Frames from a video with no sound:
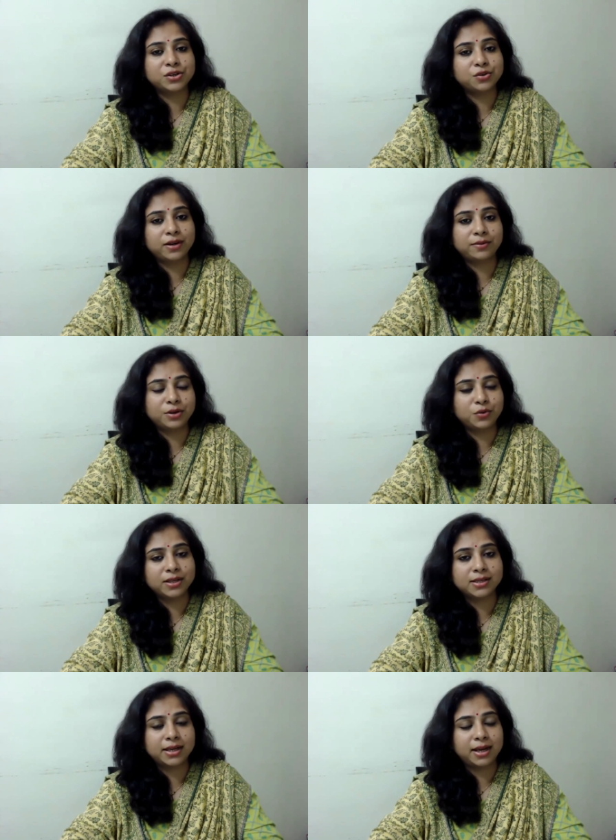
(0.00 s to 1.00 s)
You
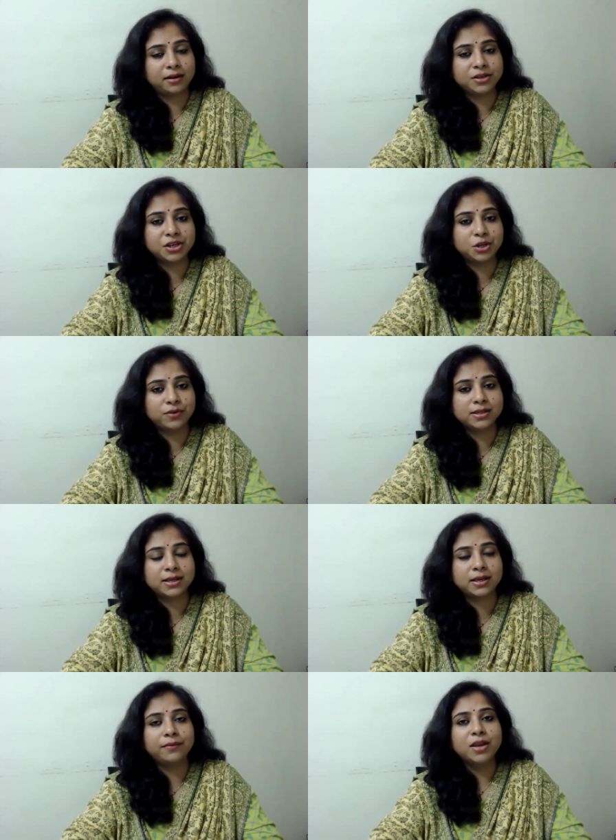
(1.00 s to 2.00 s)
will see allergy. You will
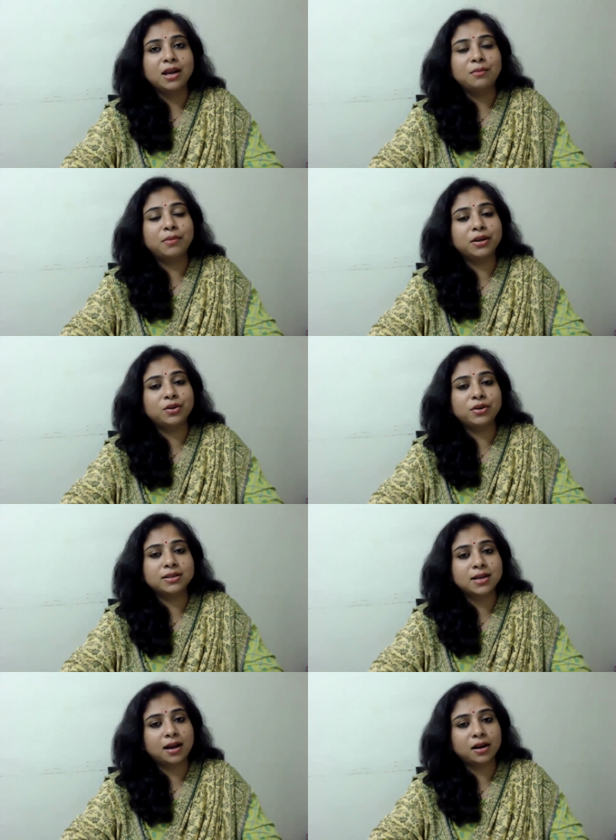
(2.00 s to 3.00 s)
see Mercury
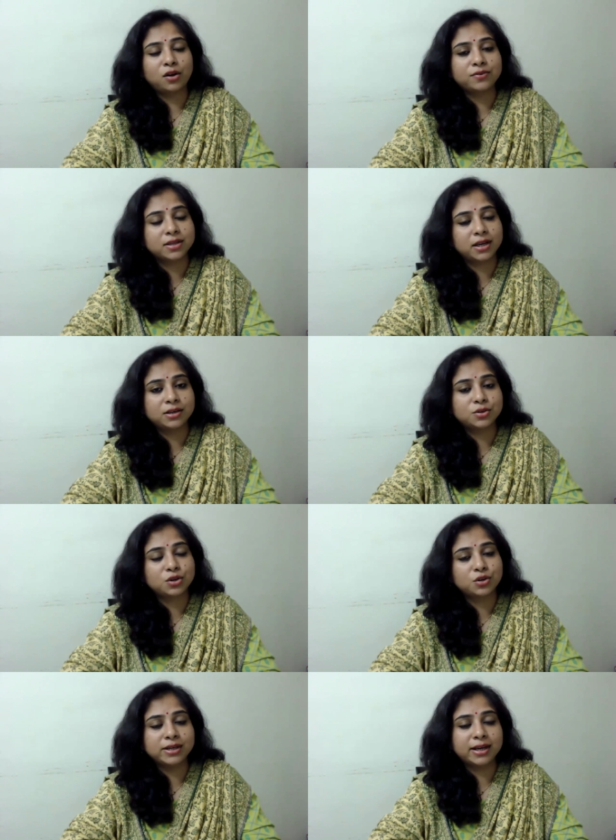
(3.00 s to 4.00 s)
is karak of skin, so
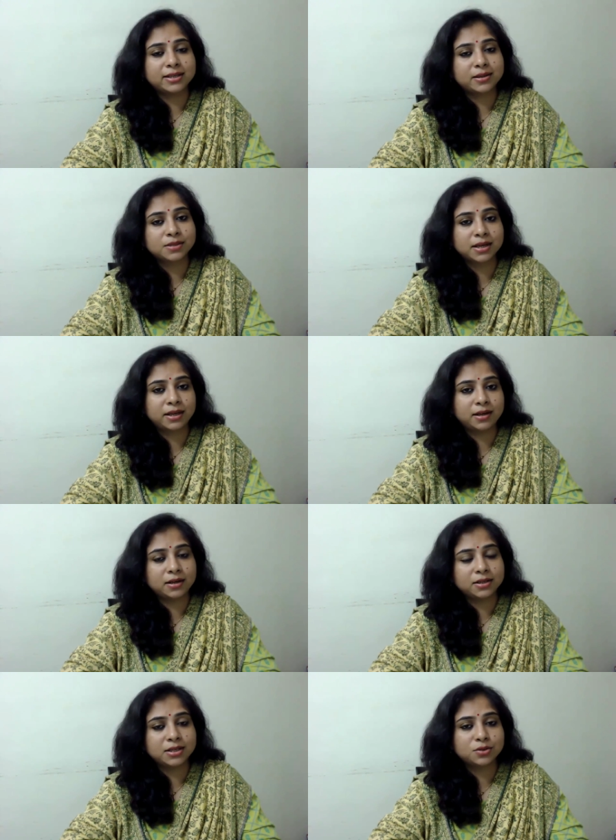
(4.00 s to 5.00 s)
you will get some skin
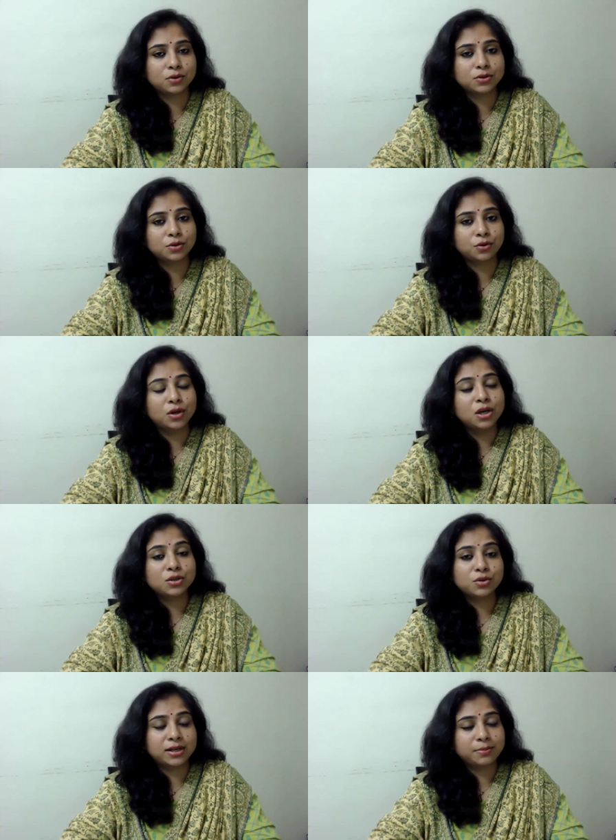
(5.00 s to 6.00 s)
allergies also.
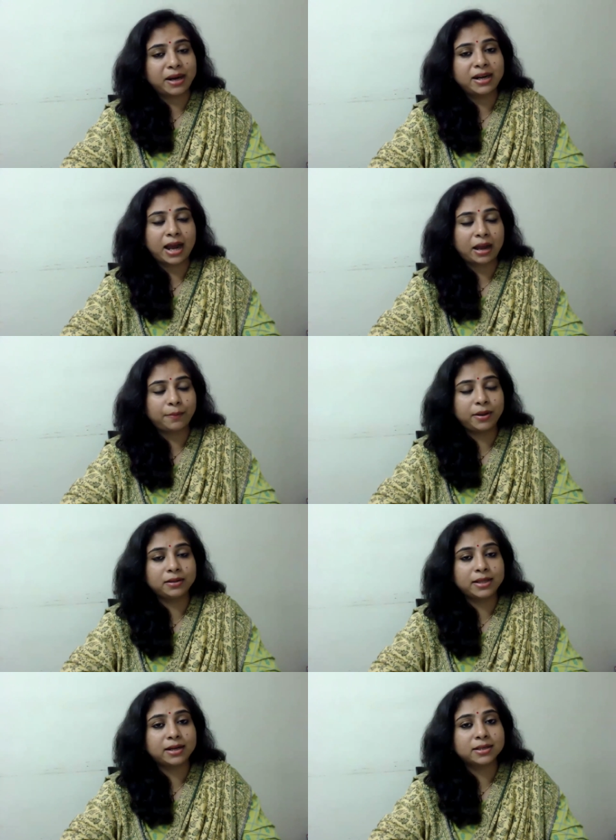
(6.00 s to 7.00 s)
So it might happen
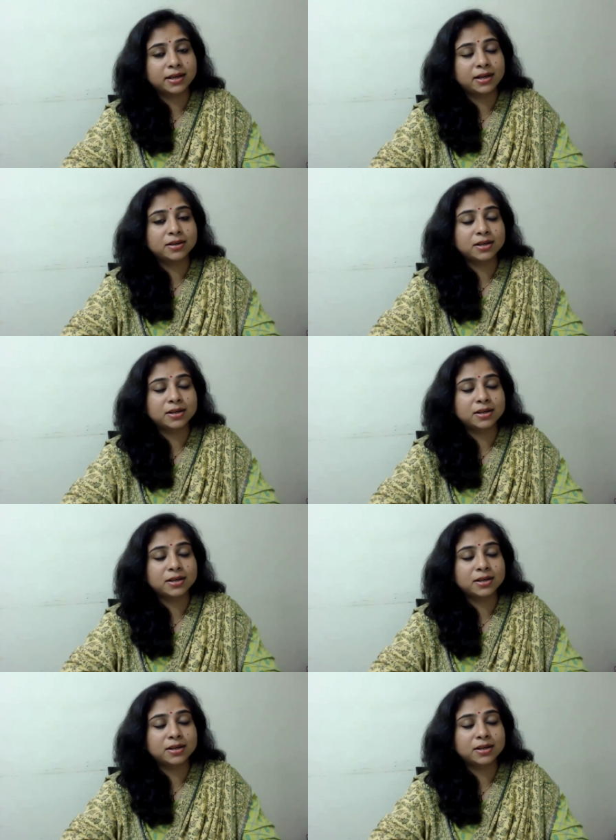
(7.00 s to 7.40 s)
that skin